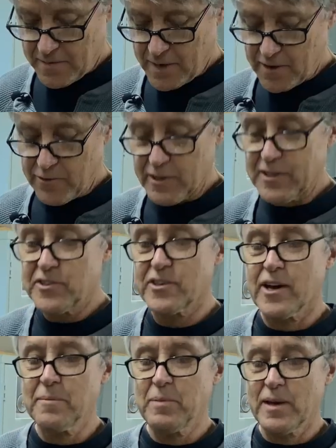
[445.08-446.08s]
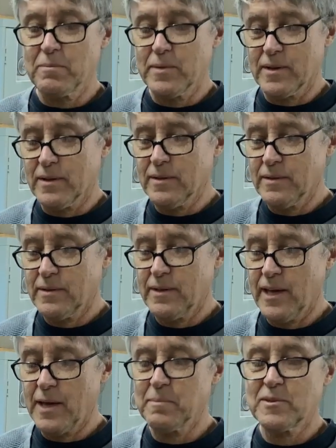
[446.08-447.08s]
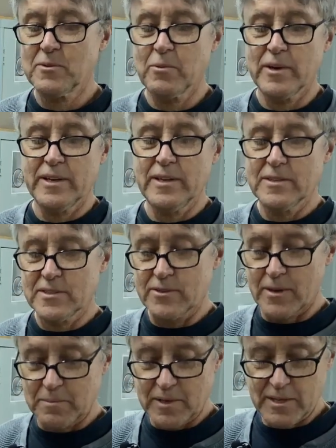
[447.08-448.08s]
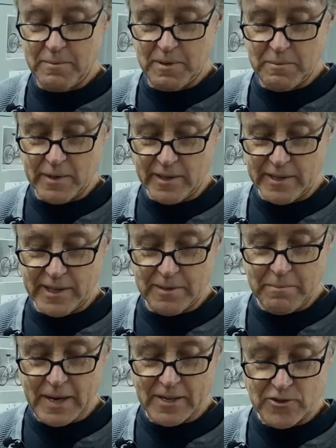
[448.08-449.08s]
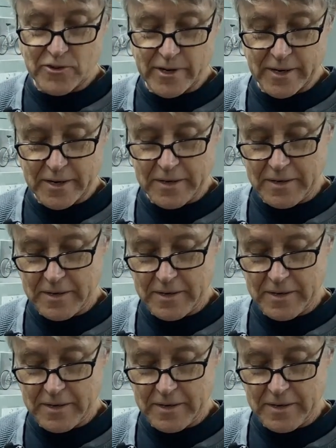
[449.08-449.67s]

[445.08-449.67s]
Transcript: got a really sharp end mill, M20, so I'm gonna be milling in metric.